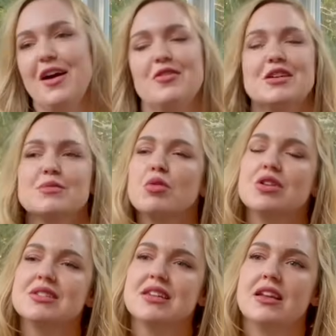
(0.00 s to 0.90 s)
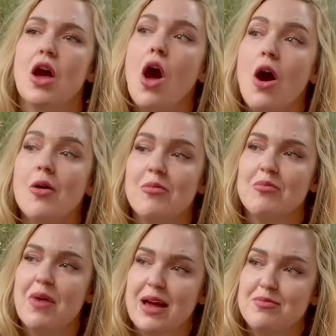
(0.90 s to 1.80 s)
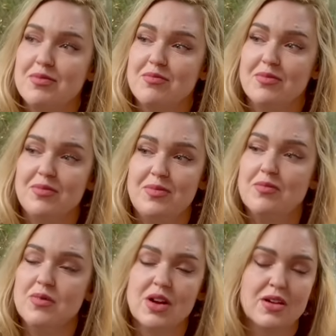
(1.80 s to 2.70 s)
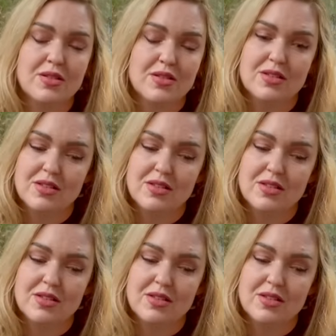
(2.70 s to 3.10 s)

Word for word: This person might, they're